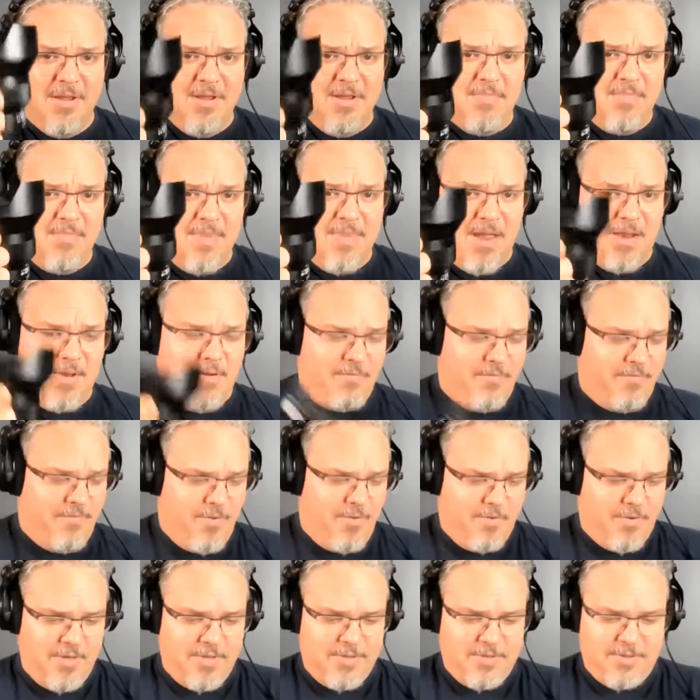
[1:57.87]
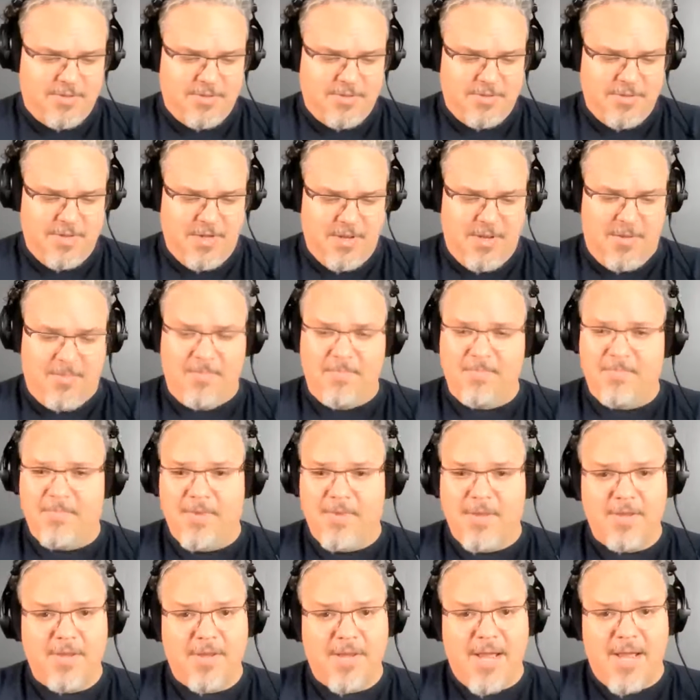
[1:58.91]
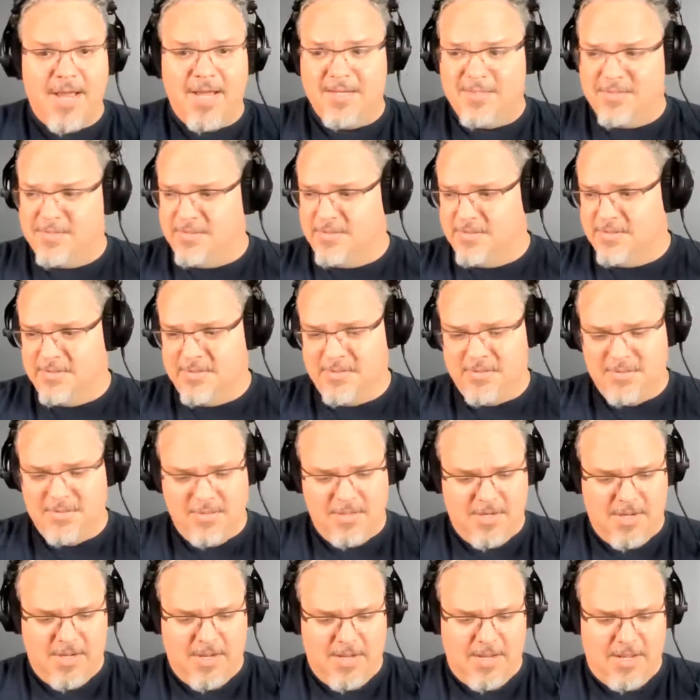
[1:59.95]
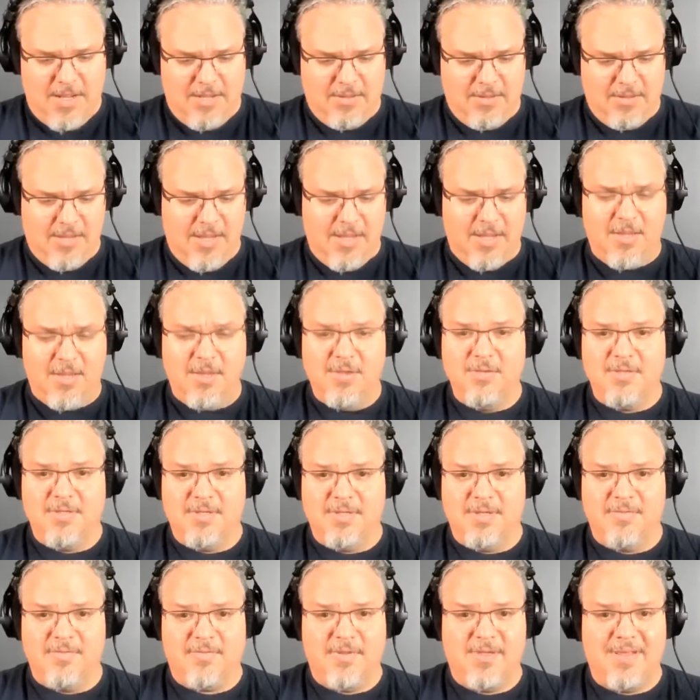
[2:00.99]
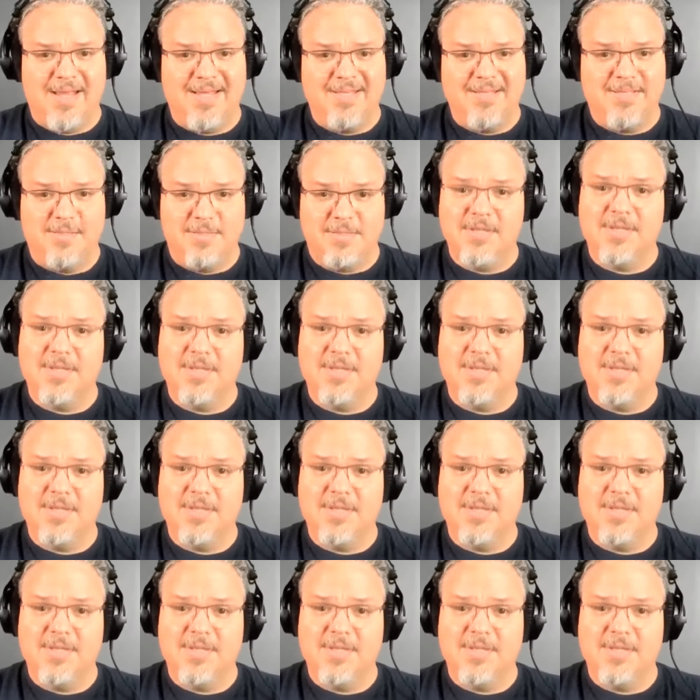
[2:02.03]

Manual focus. The other guys like using different lenses. And